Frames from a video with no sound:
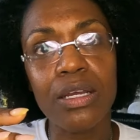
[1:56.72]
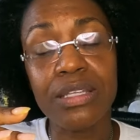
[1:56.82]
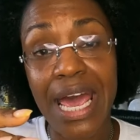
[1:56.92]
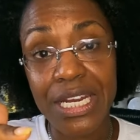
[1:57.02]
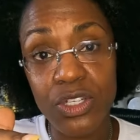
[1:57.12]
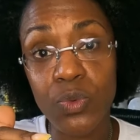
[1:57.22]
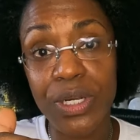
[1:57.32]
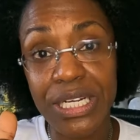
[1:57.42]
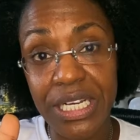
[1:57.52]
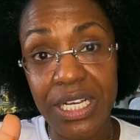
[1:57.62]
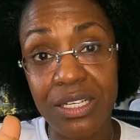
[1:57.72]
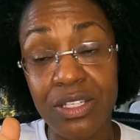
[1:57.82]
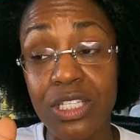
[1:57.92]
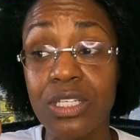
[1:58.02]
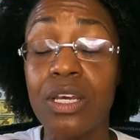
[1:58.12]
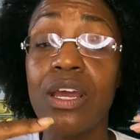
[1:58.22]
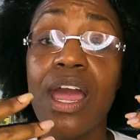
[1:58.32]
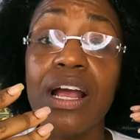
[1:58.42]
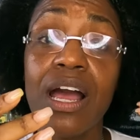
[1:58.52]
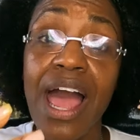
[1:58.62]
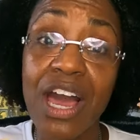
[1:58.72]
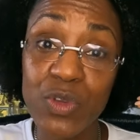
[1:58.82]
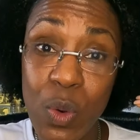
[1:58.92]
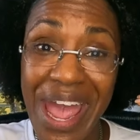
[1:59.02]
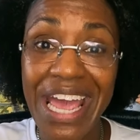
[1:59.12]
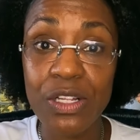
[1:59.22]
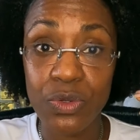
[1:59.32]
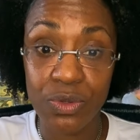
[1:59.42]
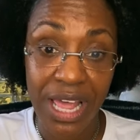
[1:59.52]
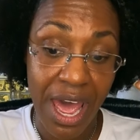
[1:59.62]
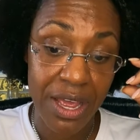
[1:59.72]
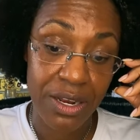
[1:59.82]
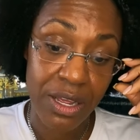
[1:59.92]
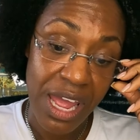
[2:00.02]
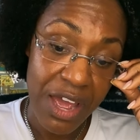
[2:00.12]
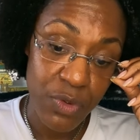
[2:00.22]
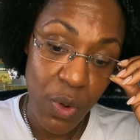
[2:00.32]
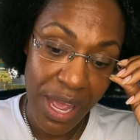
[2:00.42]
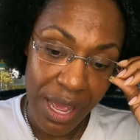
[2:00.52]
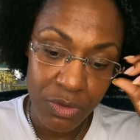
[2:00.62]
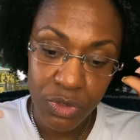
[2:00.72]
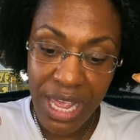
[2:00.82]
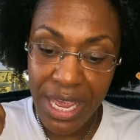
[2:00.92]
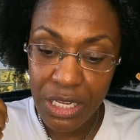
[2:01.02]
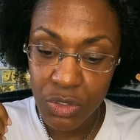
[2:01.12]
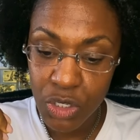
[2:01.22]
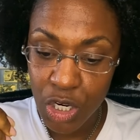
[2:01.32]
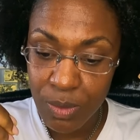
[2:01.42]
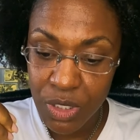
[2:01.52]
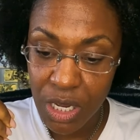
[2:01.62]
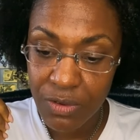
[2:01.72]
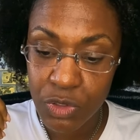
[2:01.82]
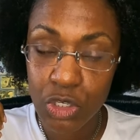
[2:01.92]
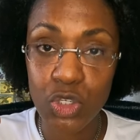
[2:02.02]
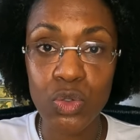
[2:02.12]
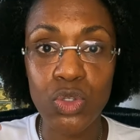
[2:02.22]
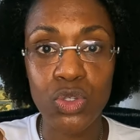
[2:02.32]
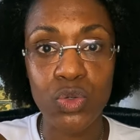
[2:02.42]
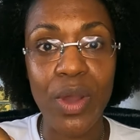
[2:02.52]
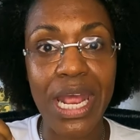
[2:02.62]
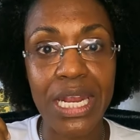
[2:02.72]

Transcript: That is what it is. Have you handled that? Have you handled that in terms of did you do